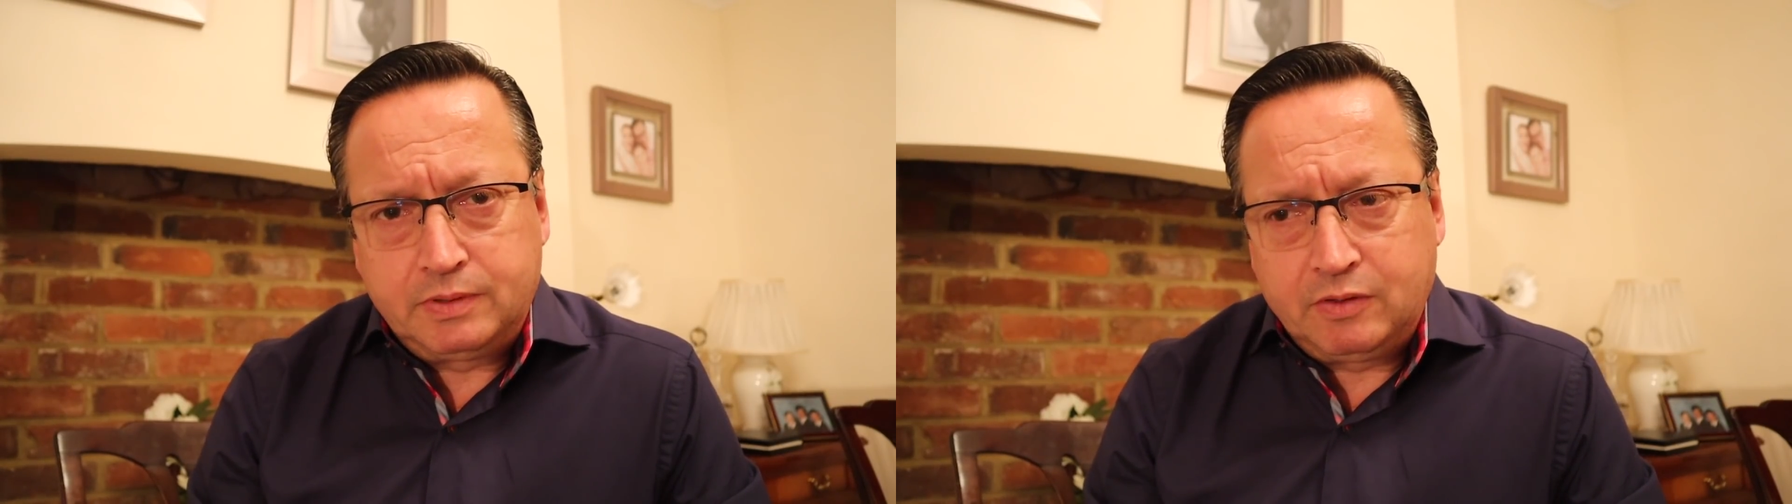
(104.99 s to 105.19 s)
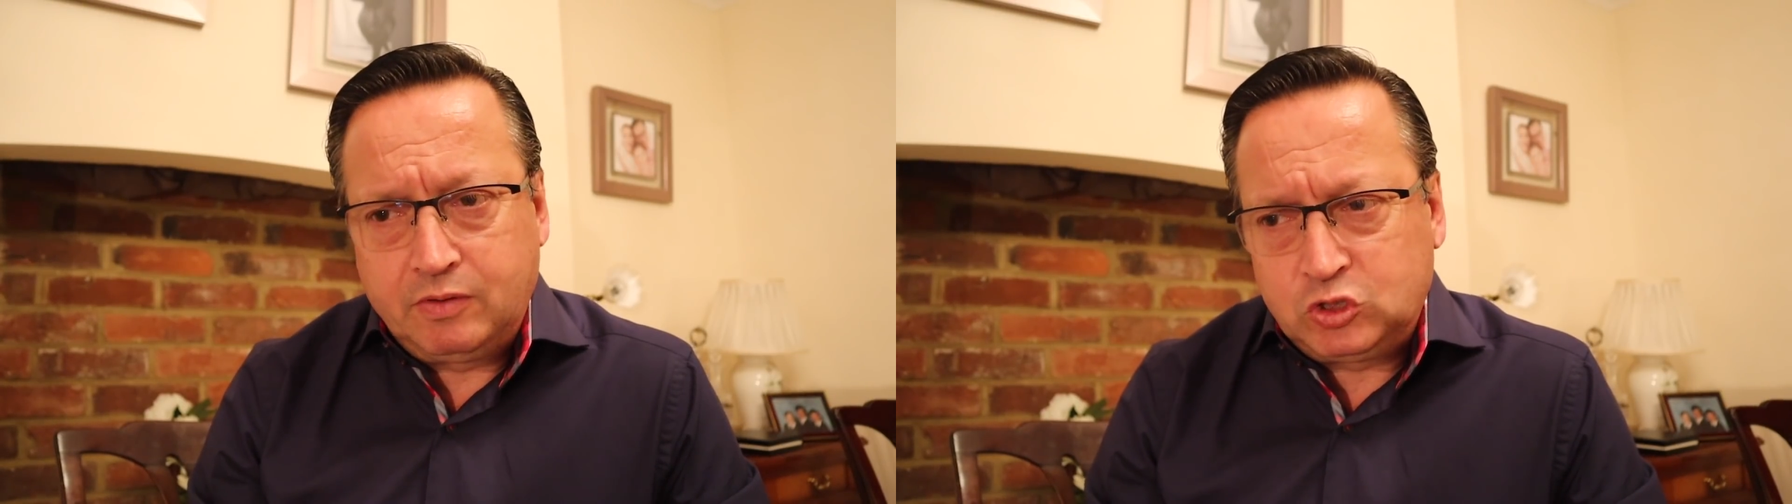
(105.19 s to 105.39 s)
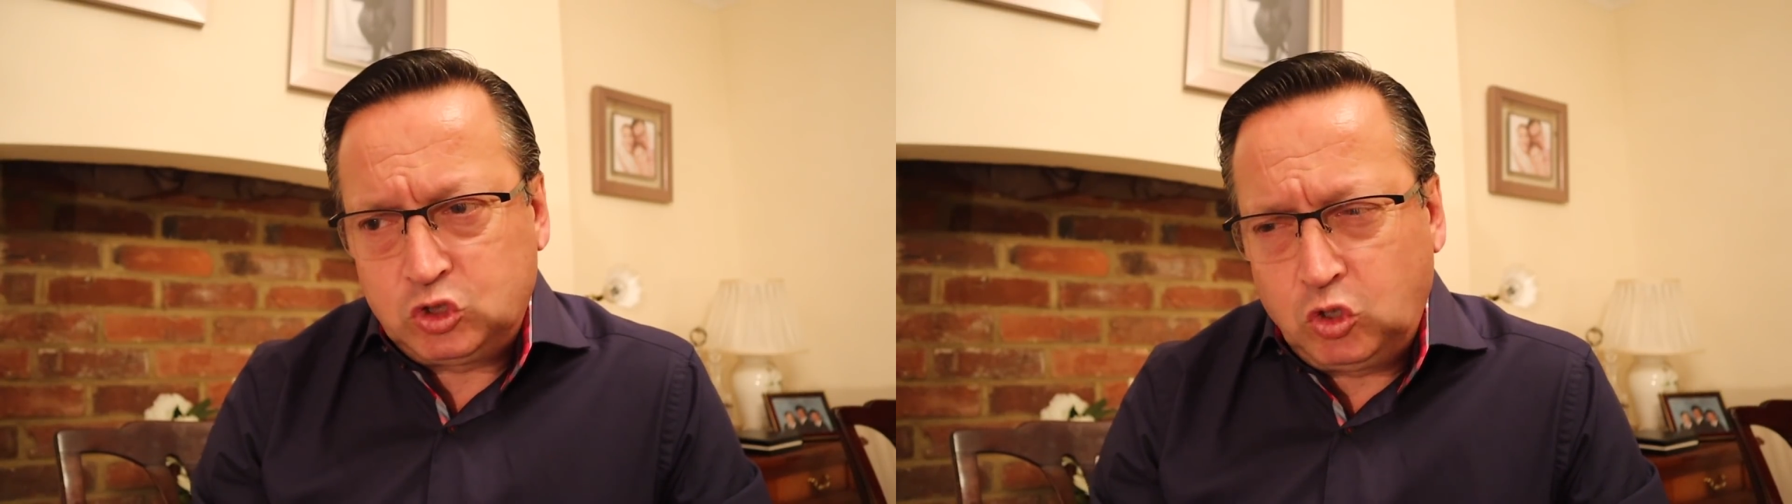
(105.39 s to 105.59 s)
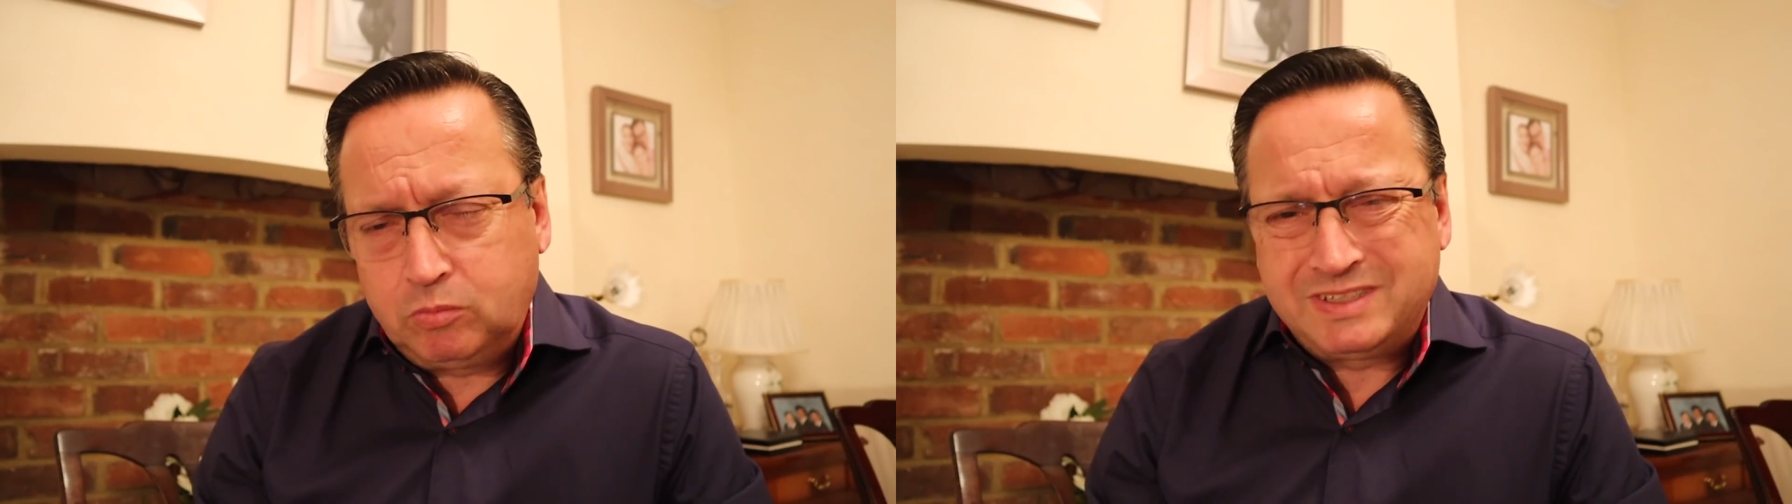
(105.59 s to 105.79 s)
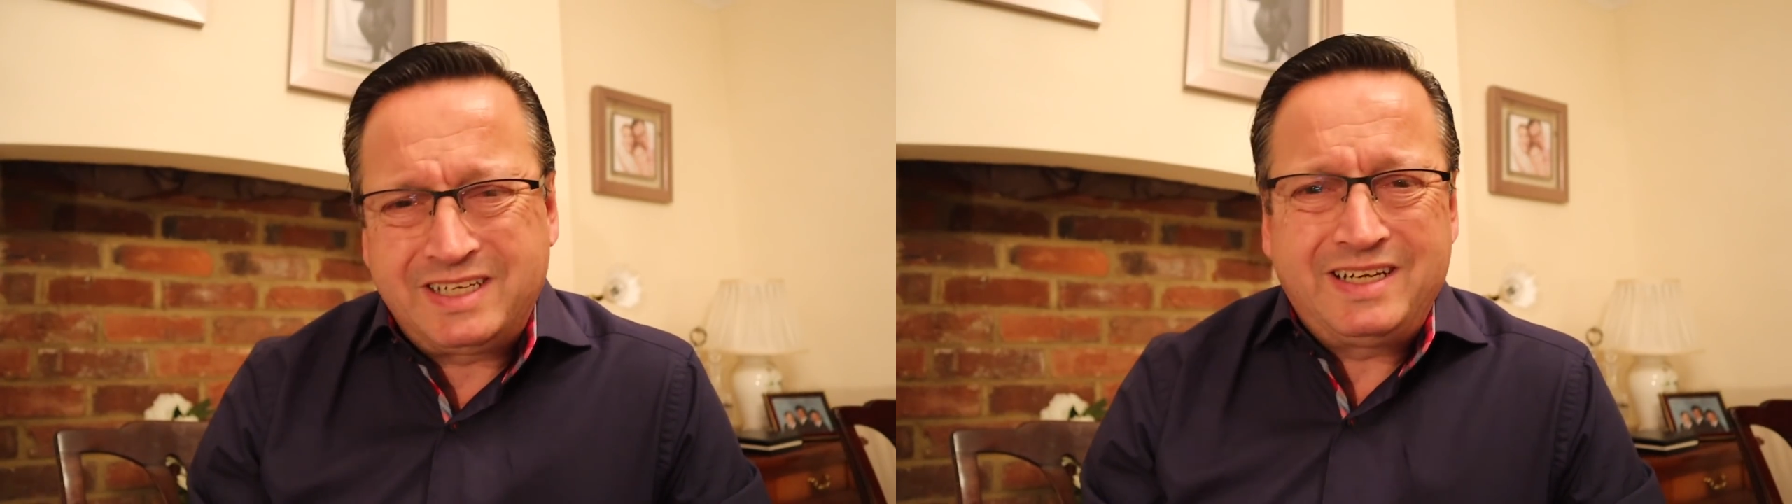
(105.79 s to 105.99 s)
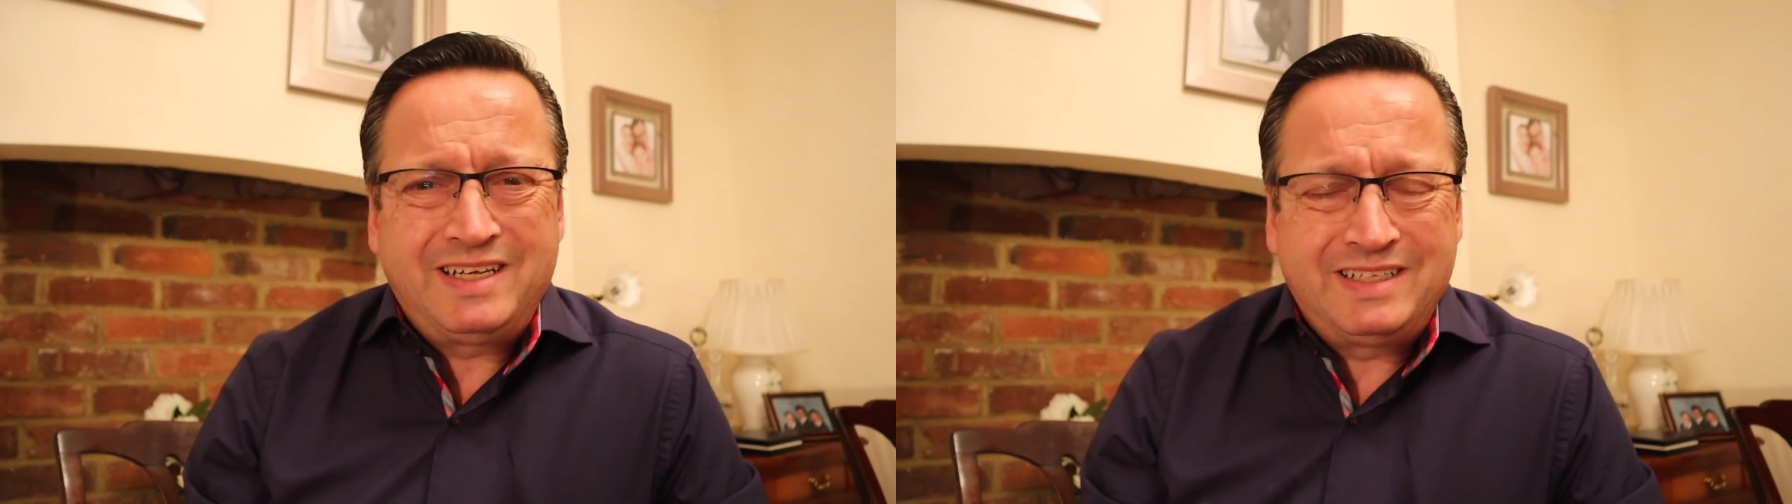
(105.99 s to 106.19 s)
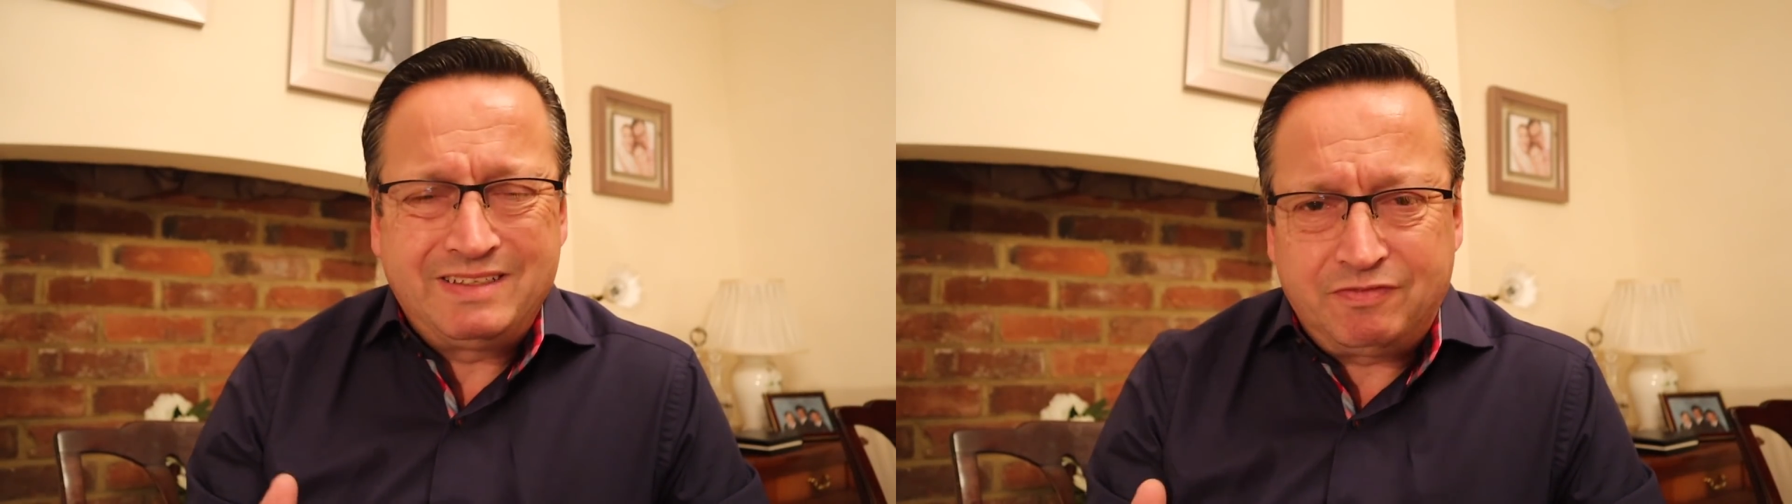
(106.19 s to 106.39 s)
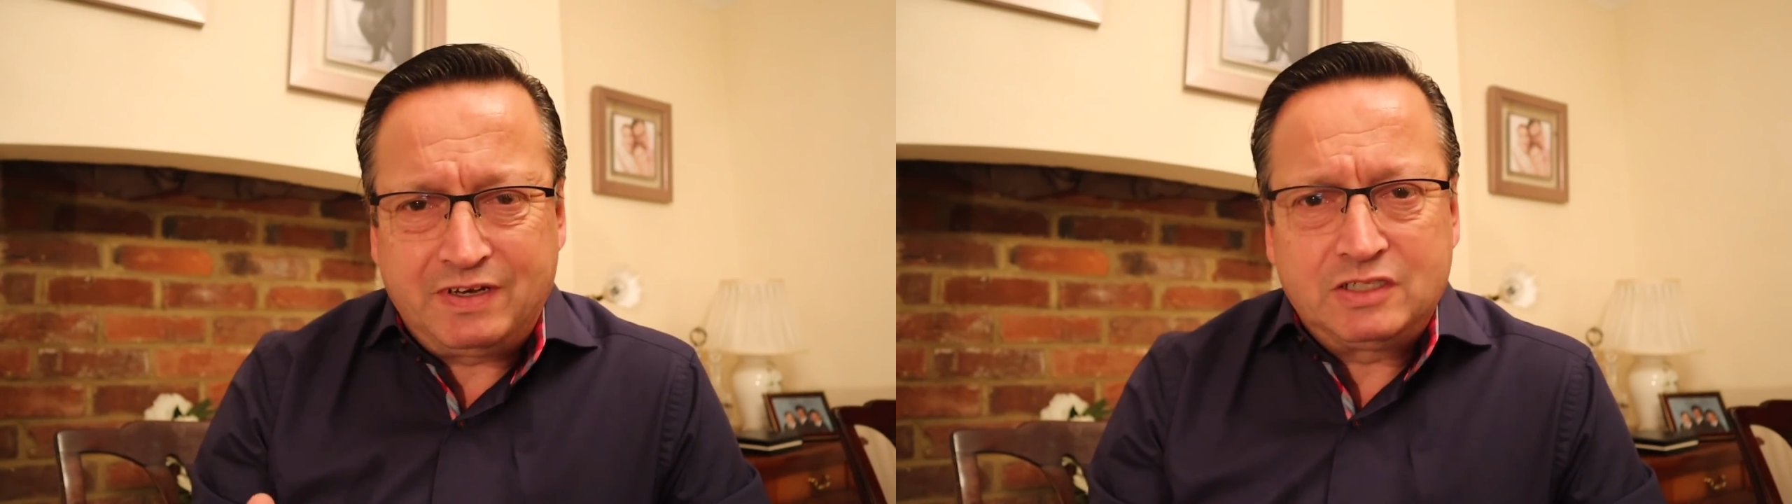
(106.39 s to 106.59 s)
There are shops
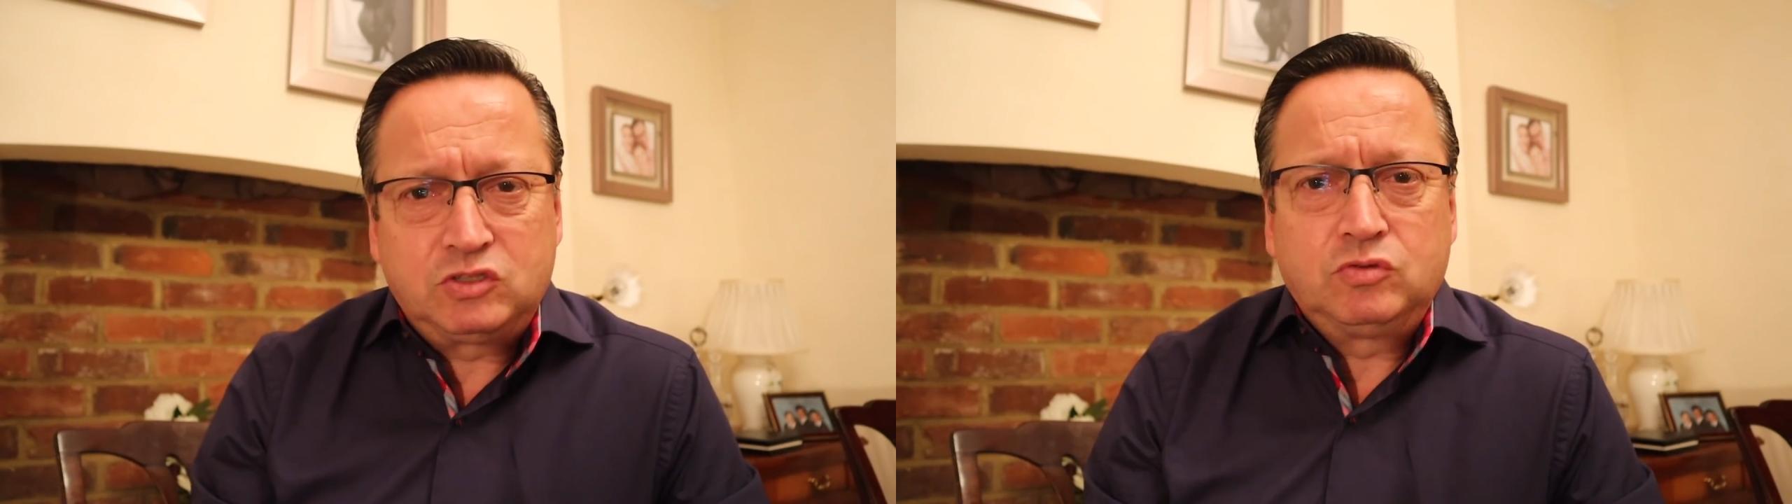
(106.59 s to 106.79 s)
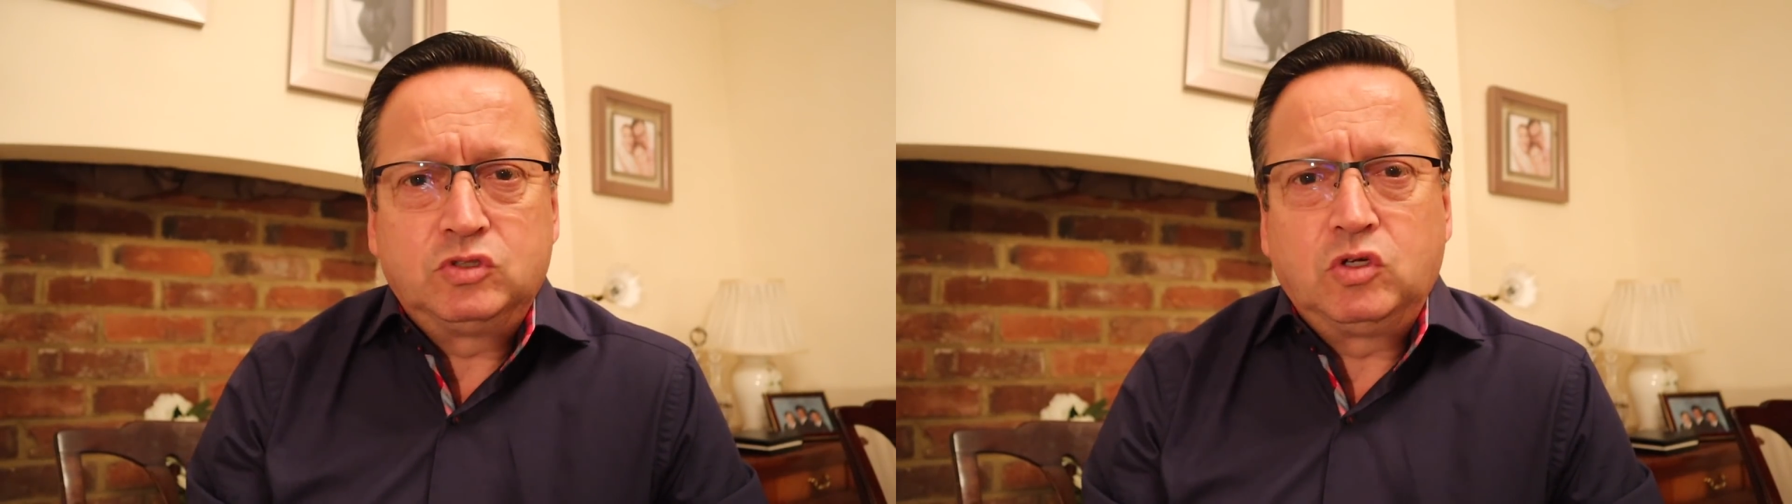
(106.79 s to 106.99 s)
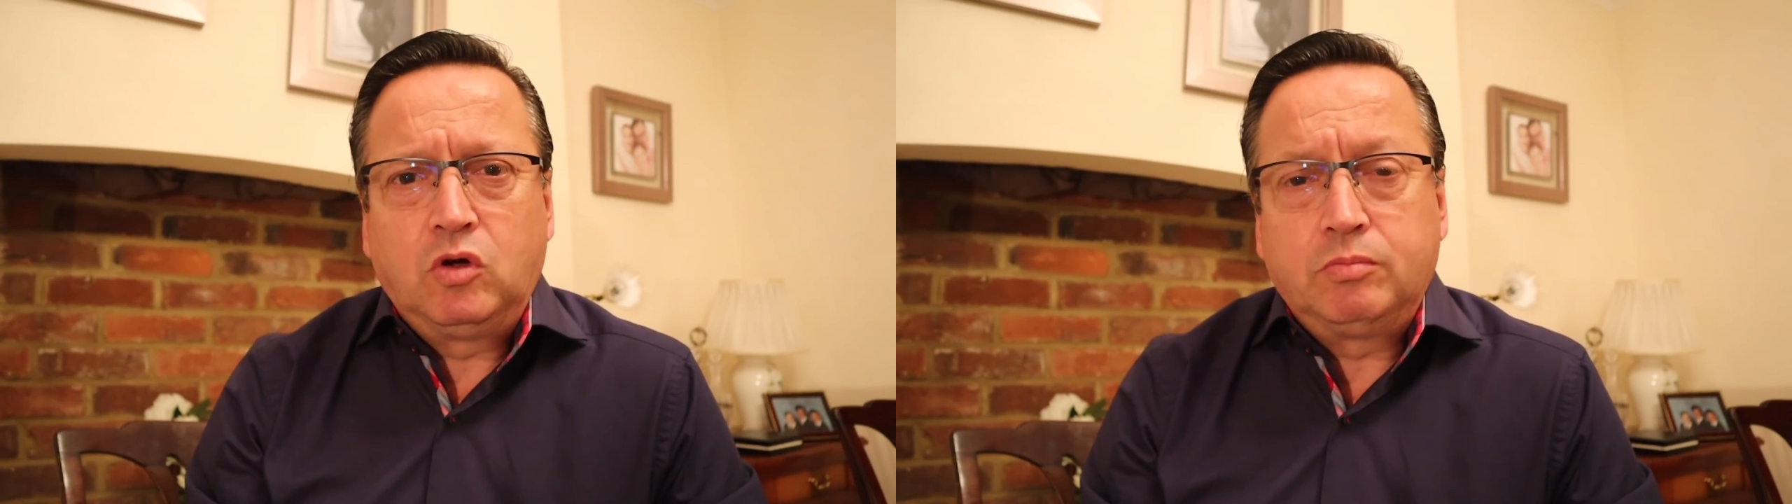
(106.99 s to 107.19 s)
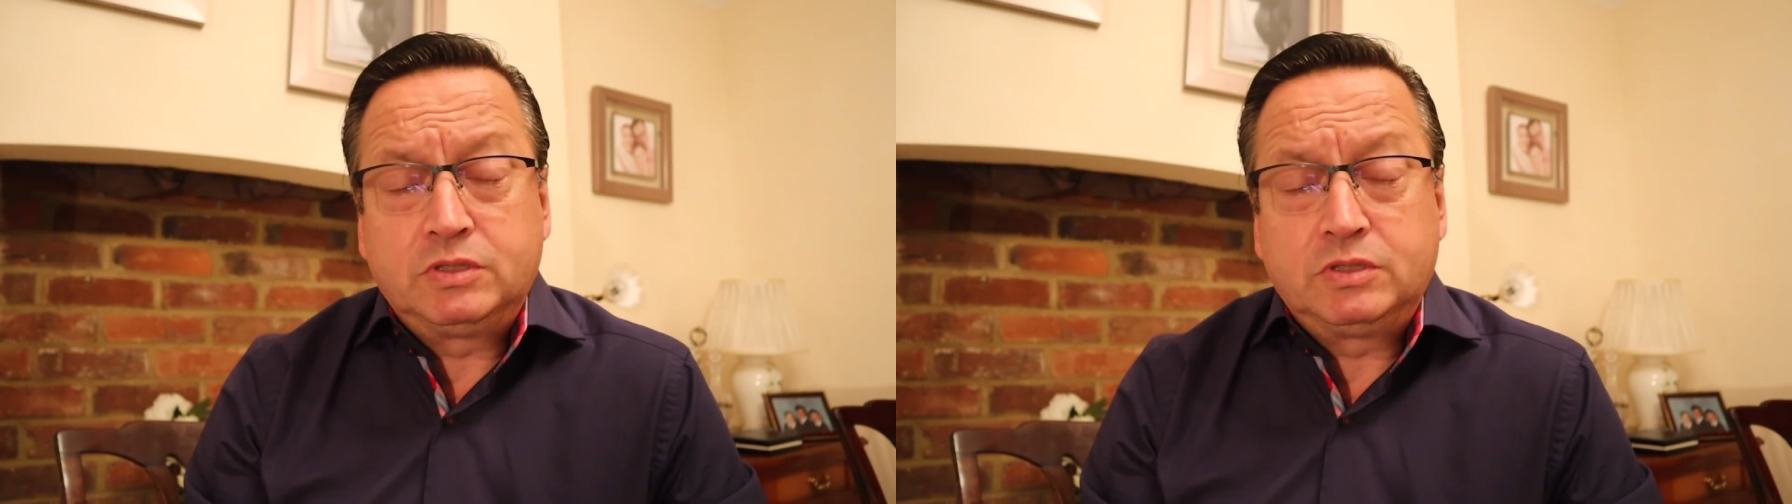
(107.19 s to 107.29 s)
and flats on top.